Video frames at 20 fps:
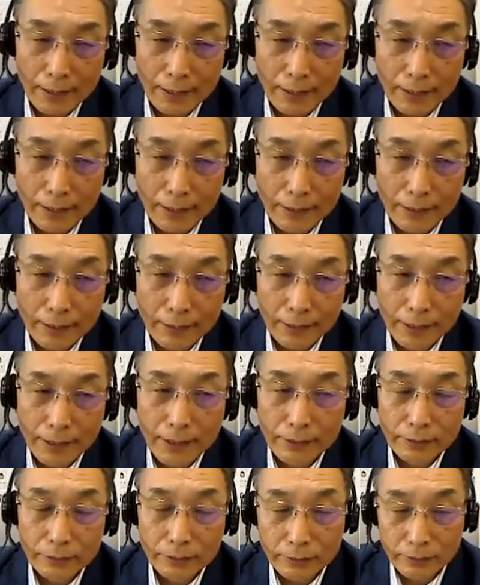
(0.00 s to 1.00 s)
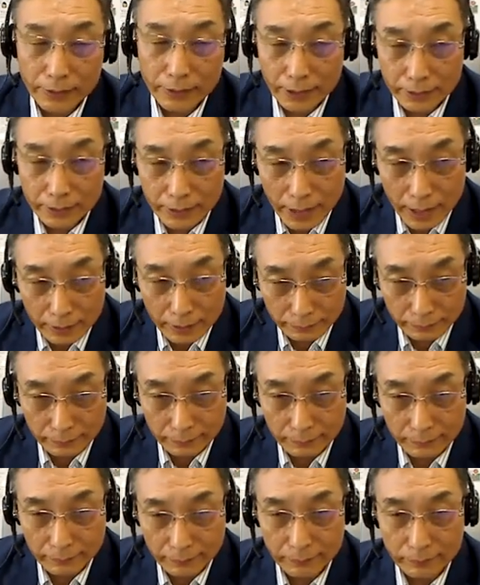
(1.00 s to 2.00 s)
And what was the most
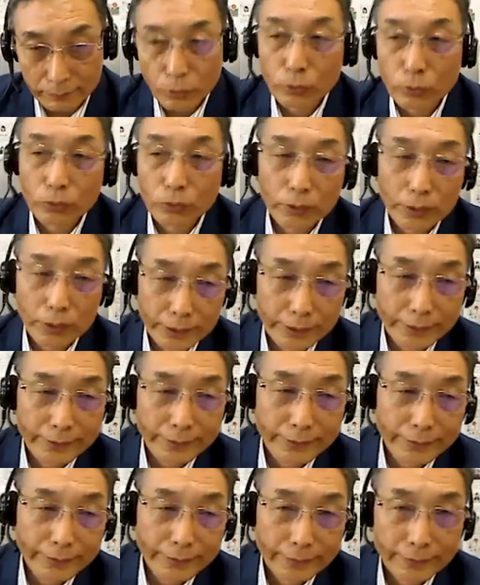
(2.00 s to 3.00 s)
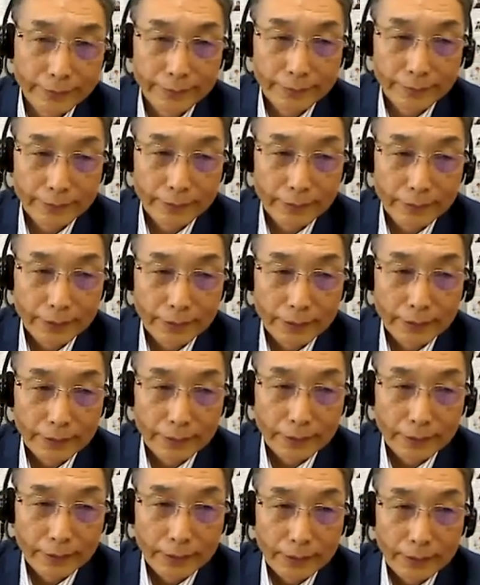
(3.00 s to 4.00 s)
difficult part for me
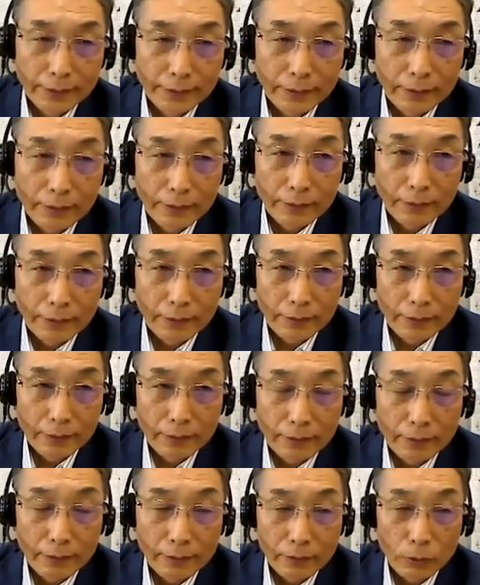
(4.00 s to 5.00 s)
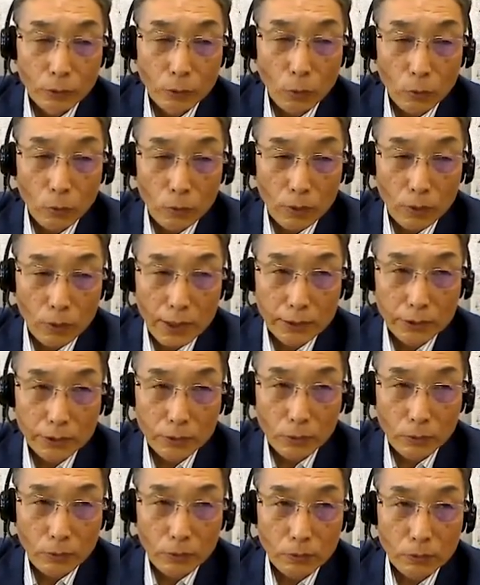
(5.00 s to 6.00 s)
to communicate is that the
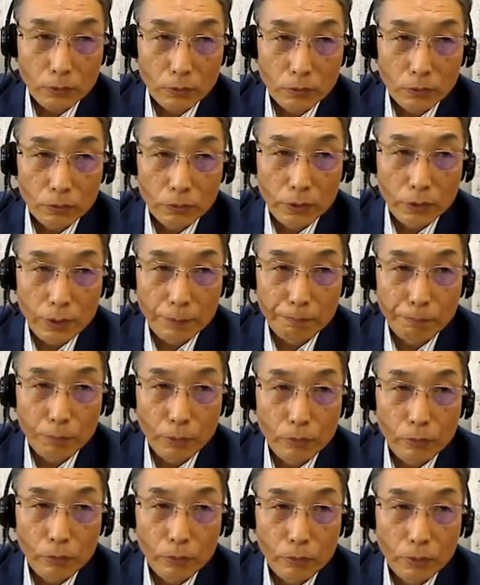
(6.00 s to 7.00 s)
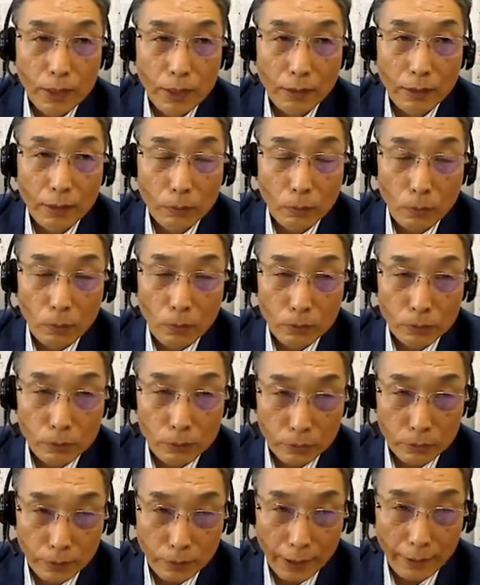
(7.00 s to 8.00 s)
Japanese curriculum is rather
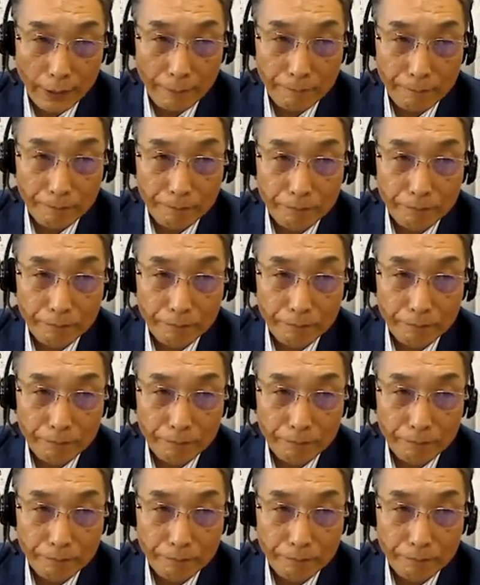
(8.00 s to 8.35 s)
complex.